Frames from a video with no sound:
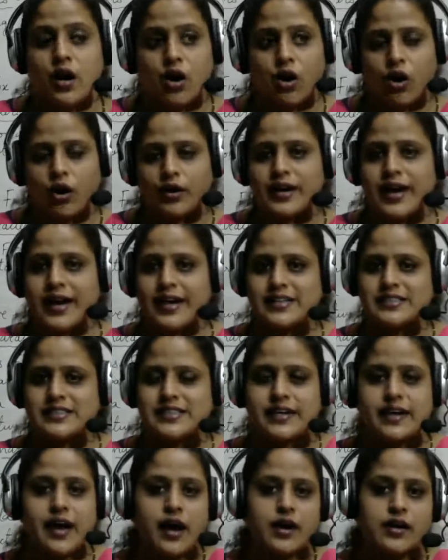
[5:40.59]
Order is a
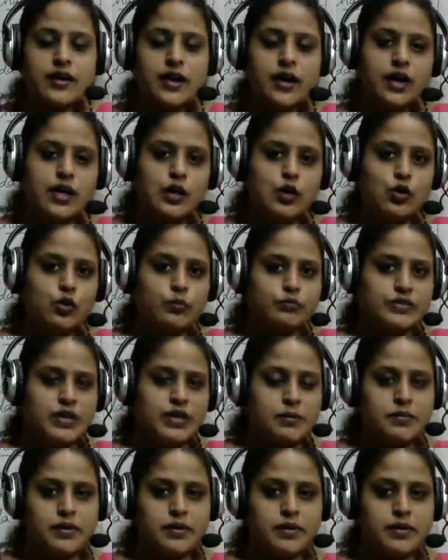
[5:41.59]
young girl whom they
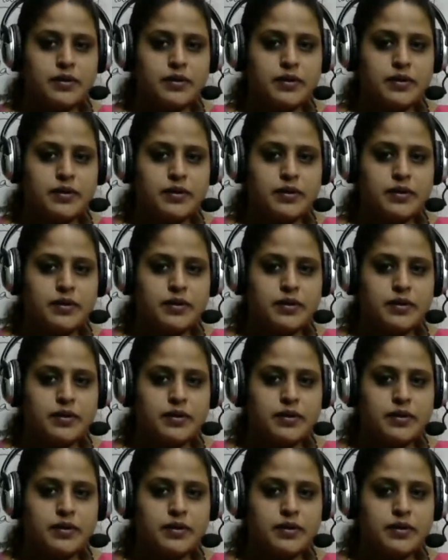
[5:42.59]
meet when they